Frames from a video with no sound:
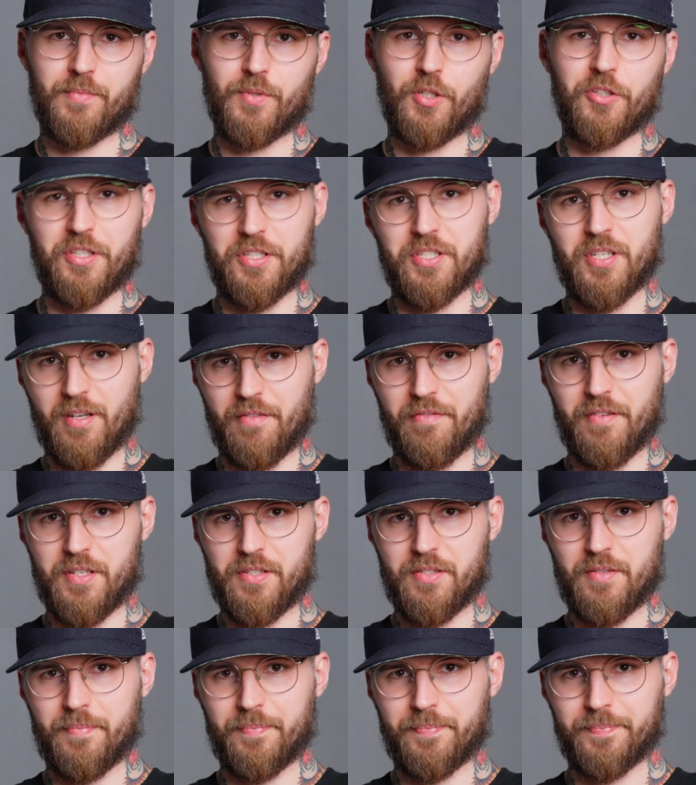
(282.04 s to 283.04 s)
on the
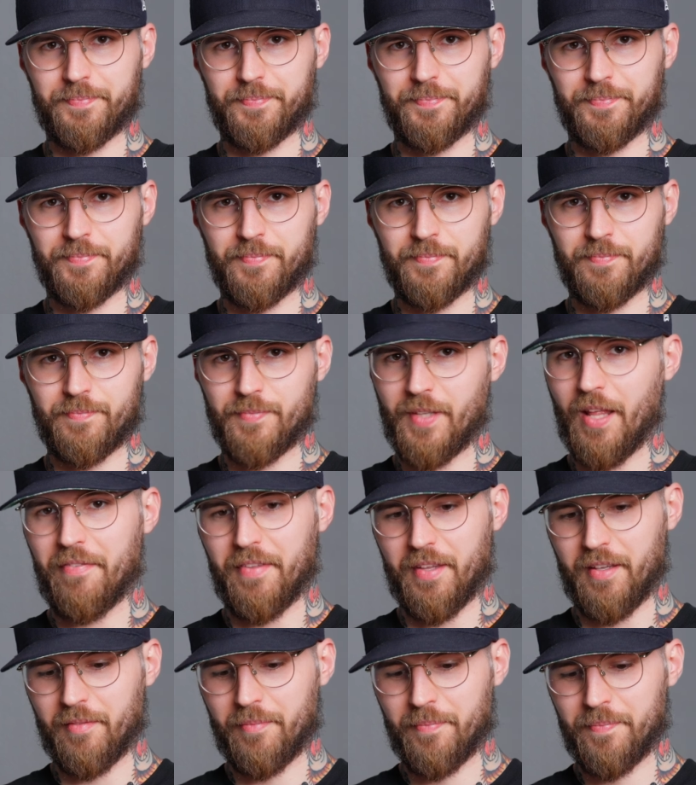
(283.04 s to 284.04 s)
surface.
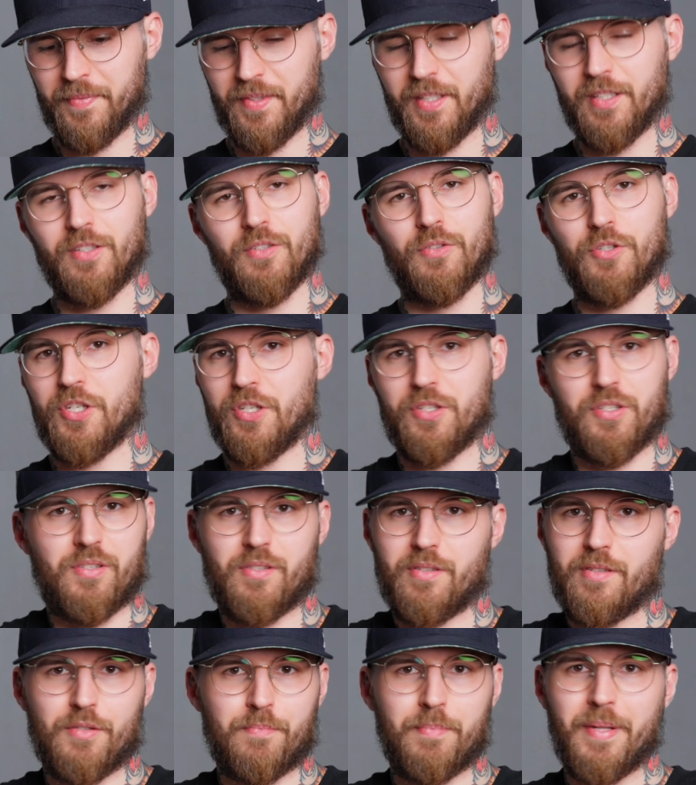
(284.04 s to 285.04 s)
Nothing. You're
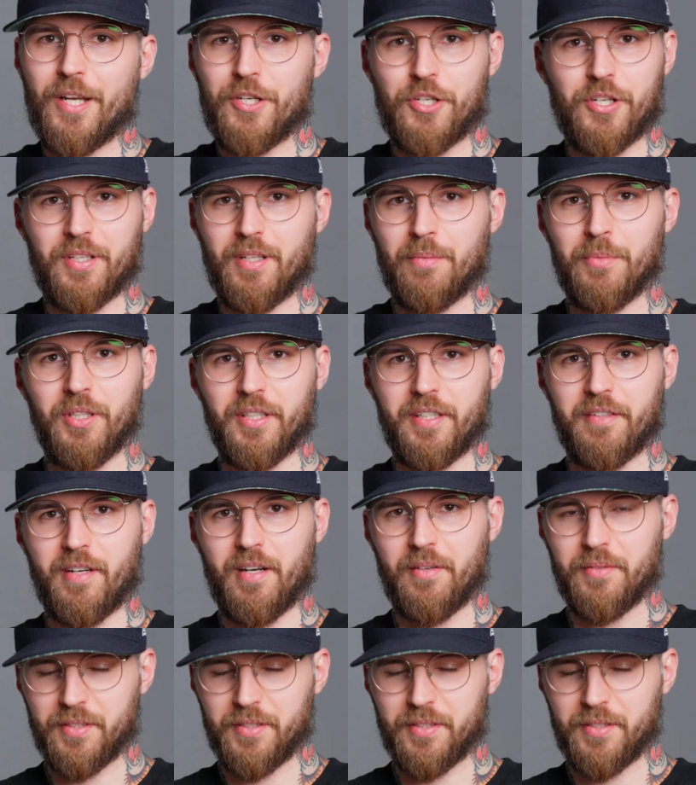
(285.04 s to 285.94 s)
just splashing the milk around.